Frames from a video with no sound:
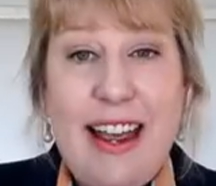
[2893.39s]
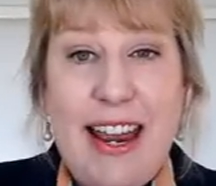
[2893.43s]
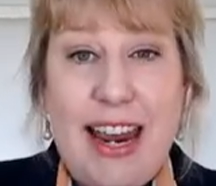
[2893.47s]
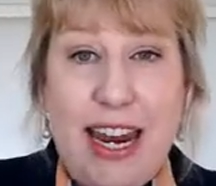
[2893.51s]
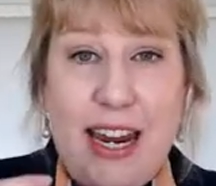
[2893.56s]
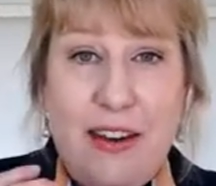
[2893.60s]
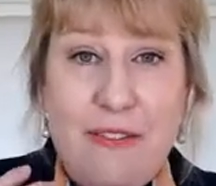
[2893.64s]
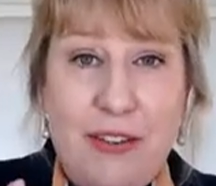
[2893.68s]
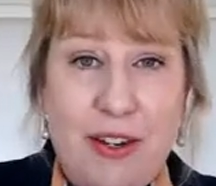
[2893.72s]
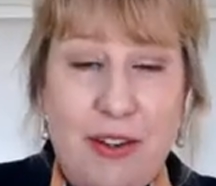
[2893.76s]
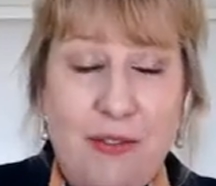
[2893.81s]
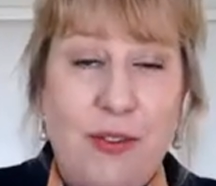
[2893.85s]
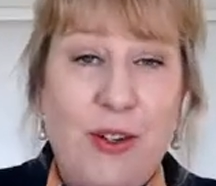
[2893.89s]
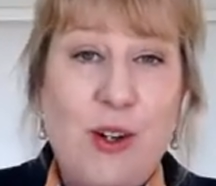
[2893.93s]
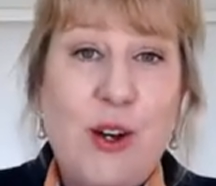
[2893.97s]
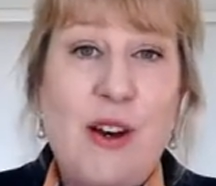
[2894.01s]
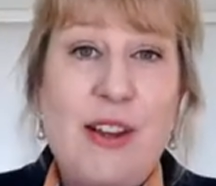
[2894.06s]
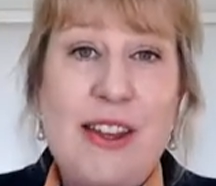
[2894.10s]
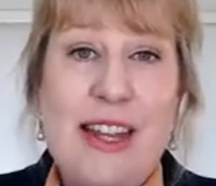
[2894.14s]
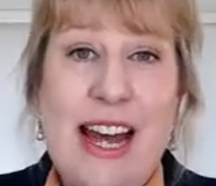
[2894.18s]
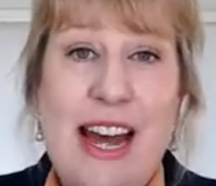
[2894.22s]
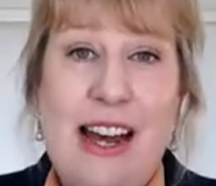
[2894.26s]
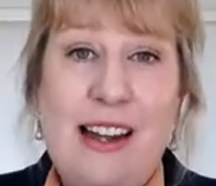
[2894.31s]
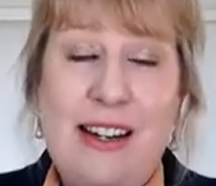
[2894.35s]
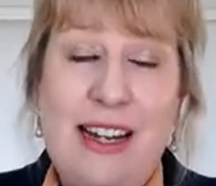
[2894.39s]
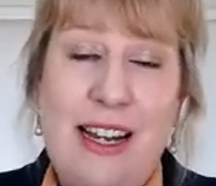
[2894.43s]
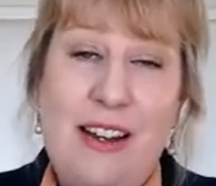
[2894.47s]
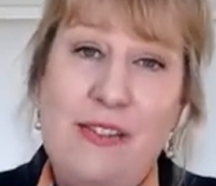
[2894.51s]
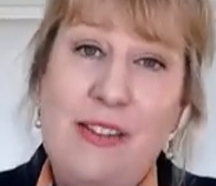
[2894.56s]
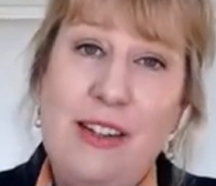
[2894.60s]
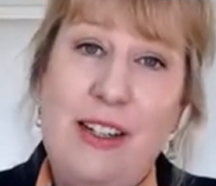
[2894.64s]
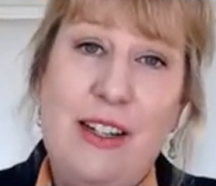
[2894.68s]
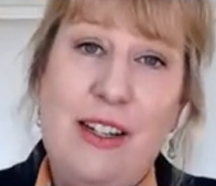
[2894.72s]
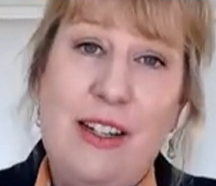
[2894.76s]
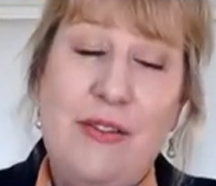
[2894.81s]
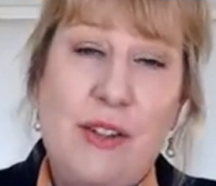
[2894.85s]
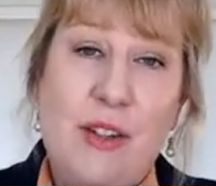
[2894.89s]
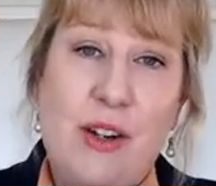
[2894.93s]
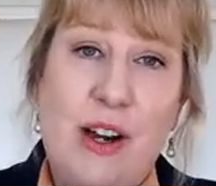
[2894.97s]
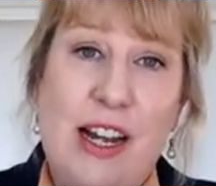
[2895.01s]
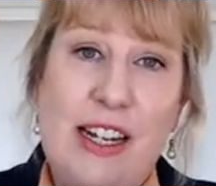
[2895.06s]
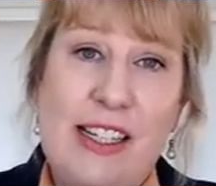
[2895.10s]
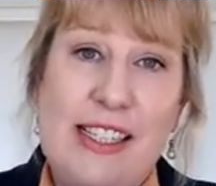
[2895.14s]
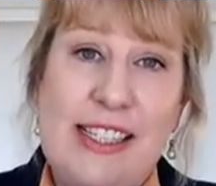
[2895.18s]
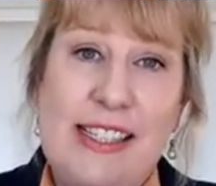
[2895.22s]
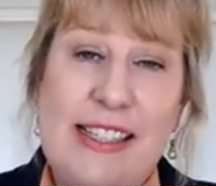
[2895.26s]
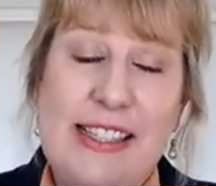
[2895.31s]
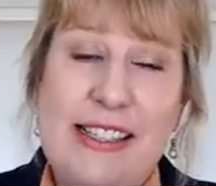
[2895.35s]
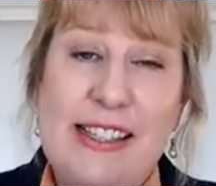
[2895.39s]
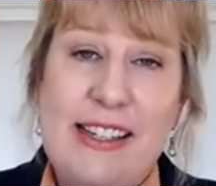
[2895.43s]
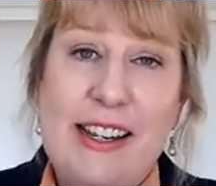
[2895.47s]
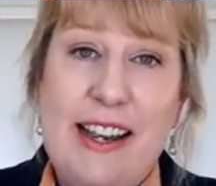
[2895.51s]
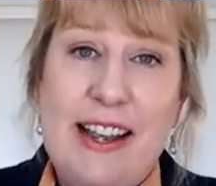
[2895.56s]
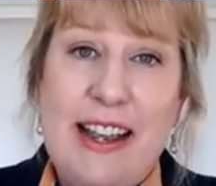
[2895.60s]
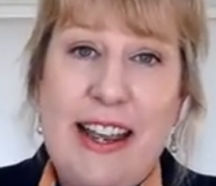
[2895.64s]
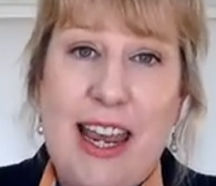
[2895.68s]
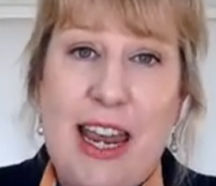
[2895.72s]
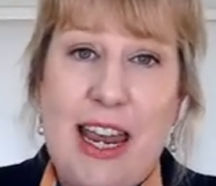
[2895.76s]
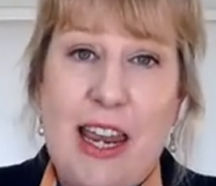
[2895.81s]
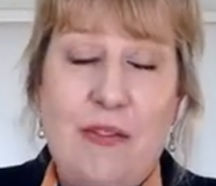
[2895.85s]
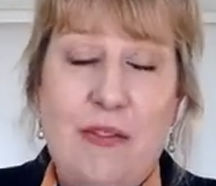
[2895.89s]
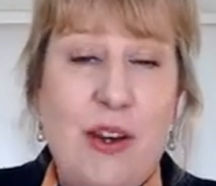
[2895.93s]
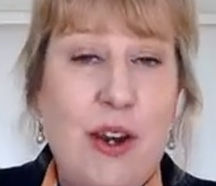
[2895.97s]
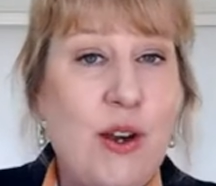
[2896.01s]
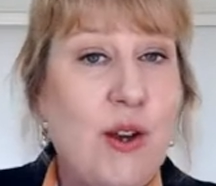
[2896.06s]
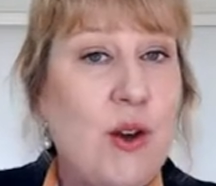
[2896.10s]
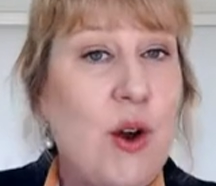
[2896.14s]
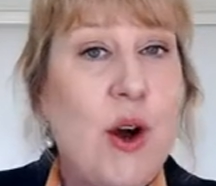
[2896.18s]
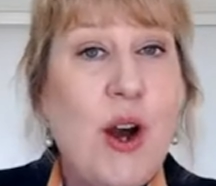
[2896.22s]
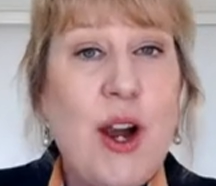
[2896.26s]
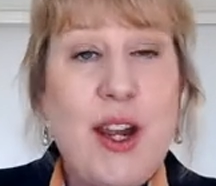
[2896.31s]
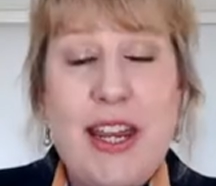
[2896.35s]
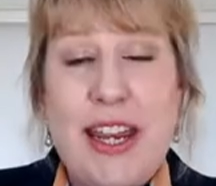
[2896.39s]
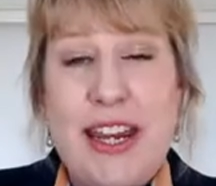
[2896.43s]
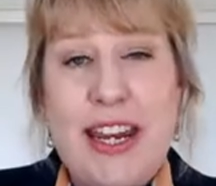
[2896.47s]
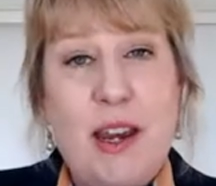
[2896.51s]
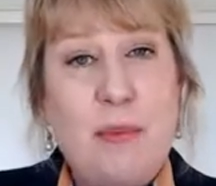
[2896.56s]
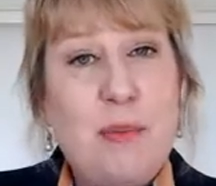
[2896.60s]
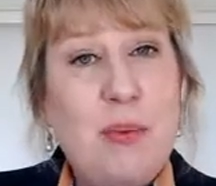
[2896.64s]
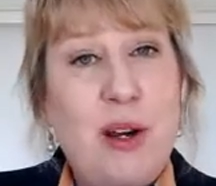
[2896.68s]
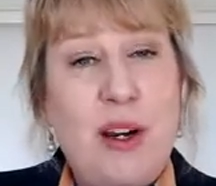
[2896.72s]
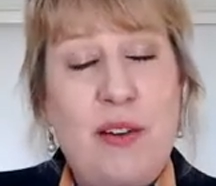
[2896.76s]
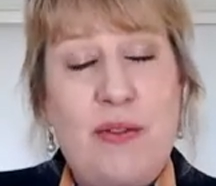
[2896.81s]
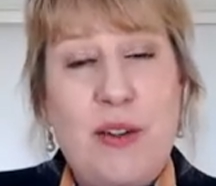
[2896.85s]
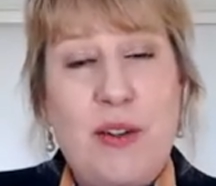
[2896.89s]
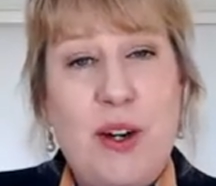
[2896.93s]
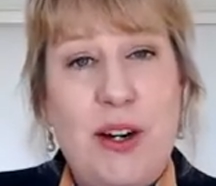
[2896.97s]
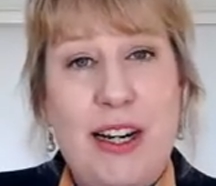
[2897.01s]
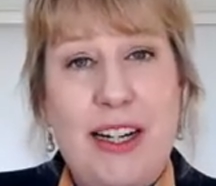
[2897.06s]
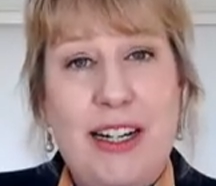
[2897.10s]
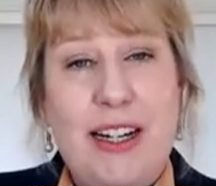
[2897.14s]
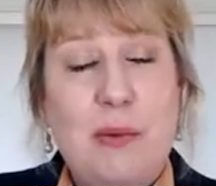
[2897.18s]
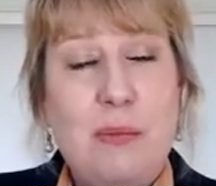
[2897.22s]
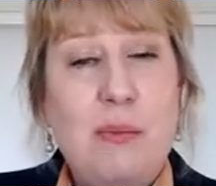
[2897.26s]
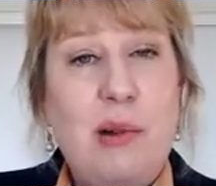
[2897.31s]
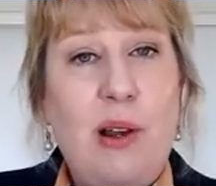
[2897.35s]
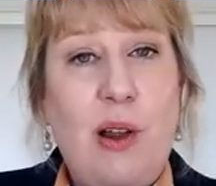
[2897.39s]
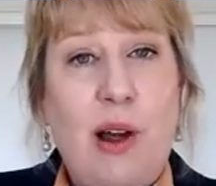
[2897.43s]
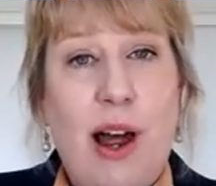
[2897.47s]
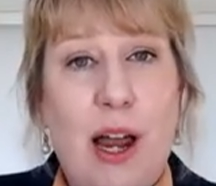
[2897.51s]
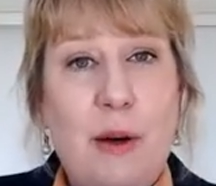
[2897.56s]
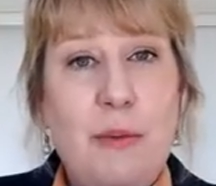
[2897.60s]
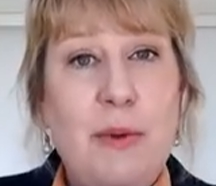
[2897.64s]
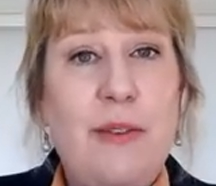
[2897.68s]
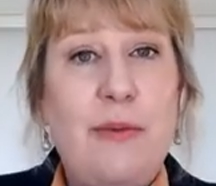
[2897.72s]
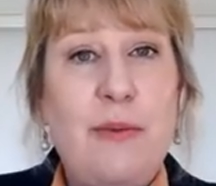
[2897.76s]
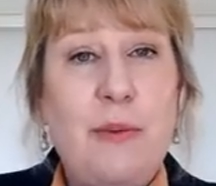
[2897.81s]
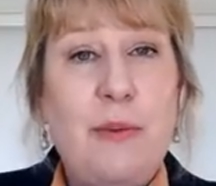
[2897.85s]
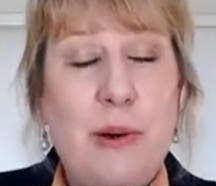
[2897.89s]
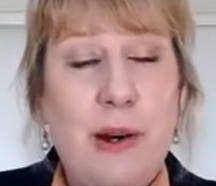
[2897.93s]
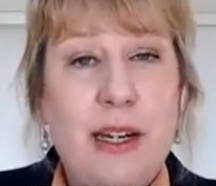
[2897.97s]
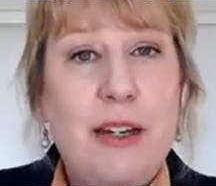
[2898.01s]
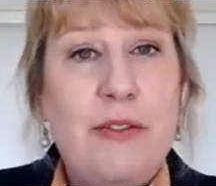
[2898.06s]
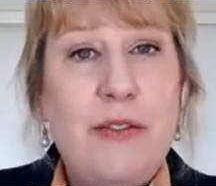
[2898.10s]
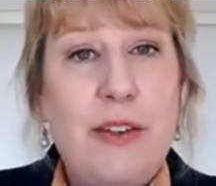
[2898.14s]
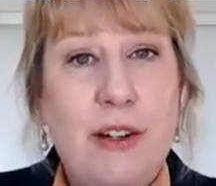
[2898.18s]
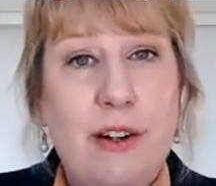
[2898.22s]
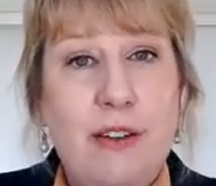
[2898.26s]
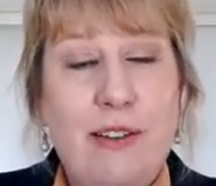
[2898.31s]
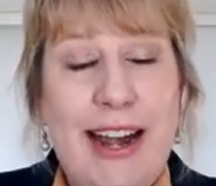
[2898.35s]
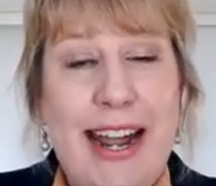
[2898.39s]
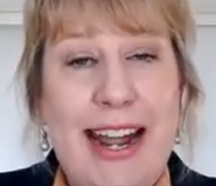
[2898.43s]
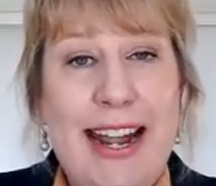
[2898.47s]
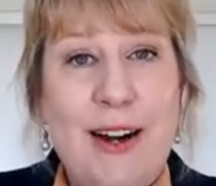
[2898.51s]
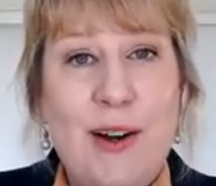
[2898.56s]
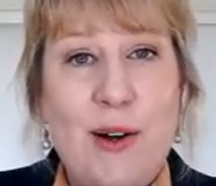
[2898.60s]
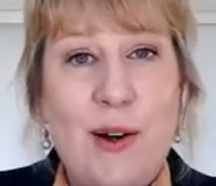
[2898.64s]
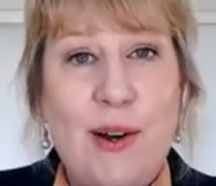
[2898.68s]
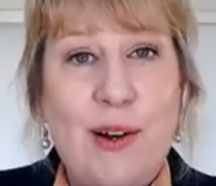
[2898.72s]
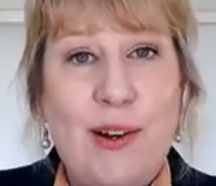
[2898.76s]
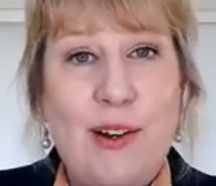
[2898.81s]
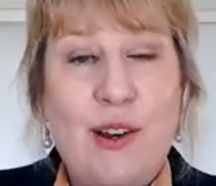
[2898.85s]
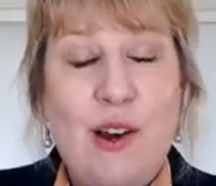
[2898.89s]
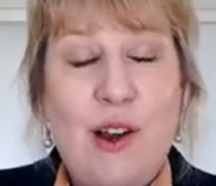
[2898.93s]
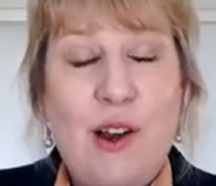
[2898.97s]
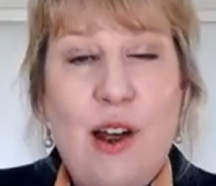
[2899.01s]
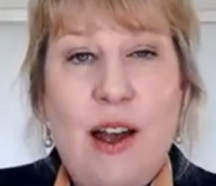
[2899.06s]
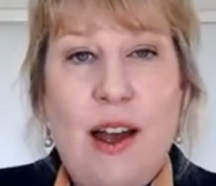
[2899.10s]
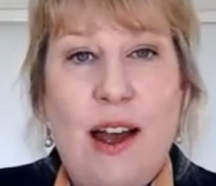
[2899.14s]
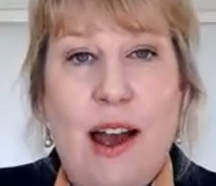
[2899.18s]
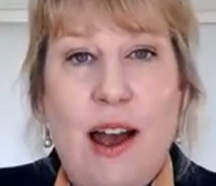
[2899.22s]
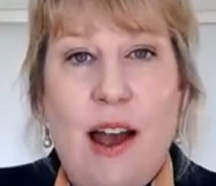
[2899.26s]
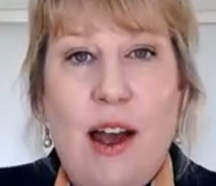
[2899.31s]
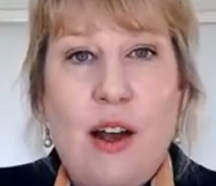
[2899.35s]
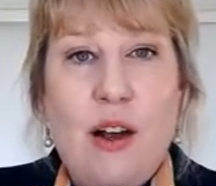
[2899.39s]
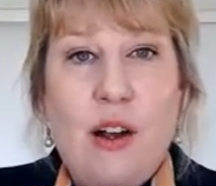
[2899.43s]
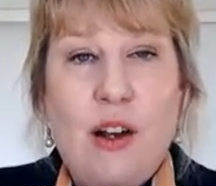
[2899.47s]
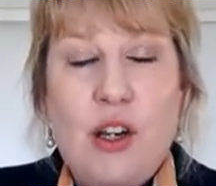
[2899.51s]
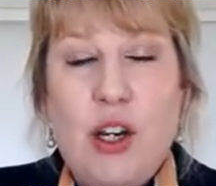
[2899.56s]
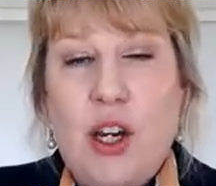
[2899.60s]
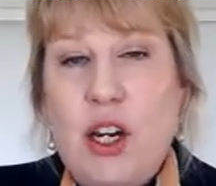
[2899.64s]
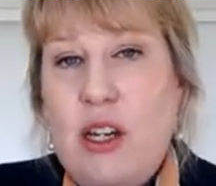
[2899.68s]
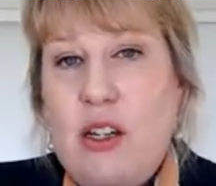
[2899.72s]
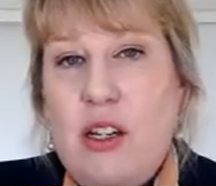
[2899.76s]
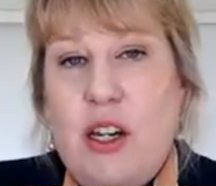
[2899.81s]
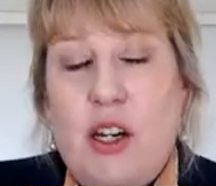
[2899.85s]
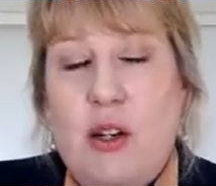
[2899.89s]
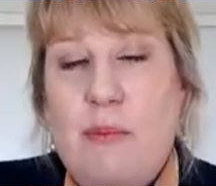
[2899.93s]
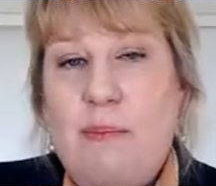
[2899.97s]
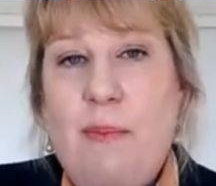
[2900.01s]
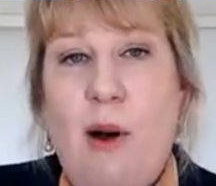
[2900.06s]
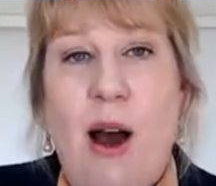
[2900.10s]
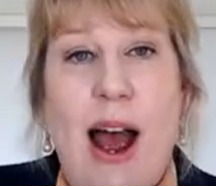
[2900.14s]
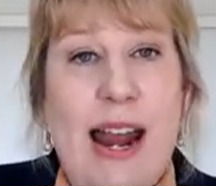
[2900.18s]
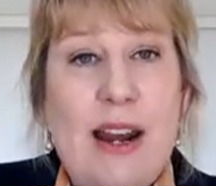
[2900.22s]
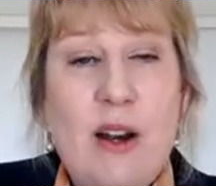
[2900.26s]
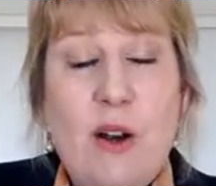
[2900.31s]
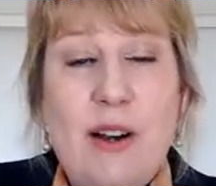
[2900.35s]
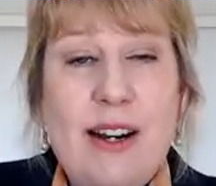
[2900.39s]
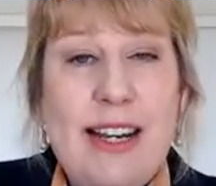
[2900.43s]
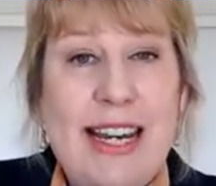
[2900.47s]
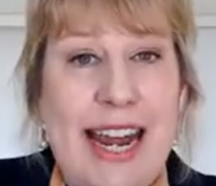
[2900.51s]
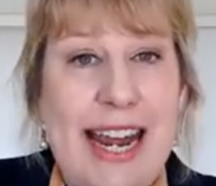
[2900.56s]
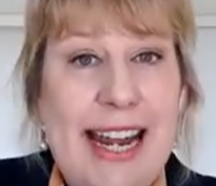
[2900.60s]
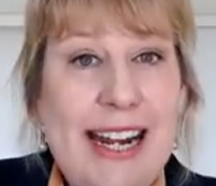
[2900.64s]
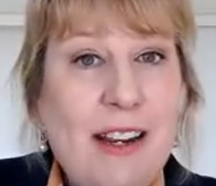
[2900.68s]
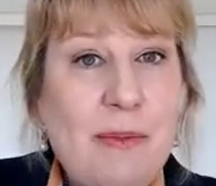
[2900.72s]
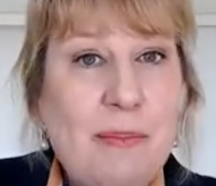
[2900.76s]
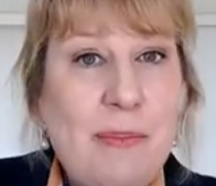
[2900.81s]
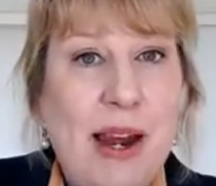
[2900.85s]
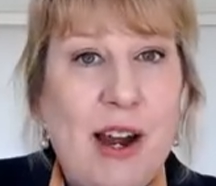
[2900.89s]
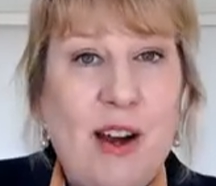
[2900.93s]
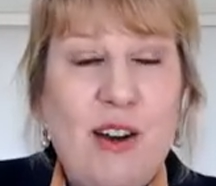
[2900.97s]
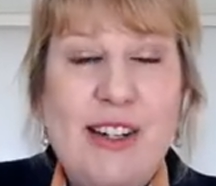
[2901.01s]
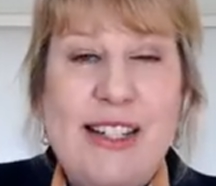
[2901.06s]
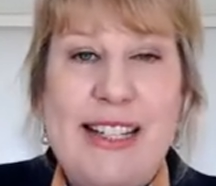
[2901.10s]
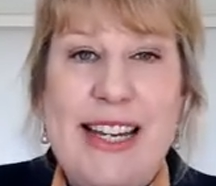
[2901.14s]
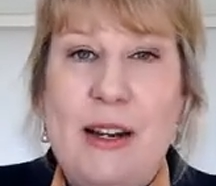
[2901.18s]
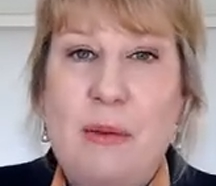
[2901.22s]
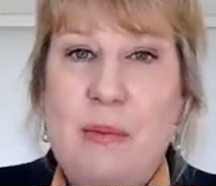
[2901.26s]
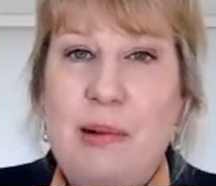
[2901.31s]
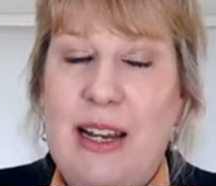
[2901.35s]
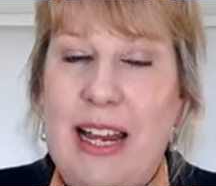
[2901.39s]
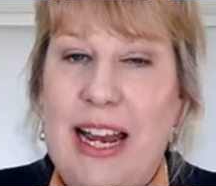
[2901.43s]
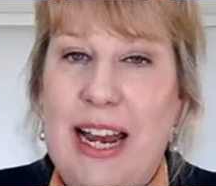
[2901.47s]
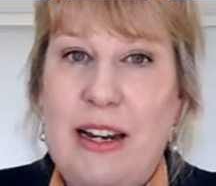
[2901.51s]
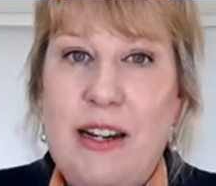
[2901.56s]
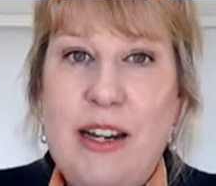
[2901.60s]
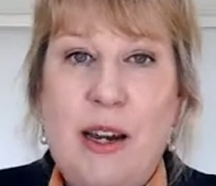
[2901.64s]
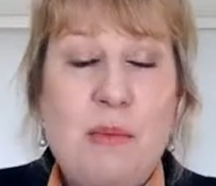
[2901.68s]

If you've got that level of trust, if you know that you're both going to comply with what you've agreed on, you might not need a parenting plan.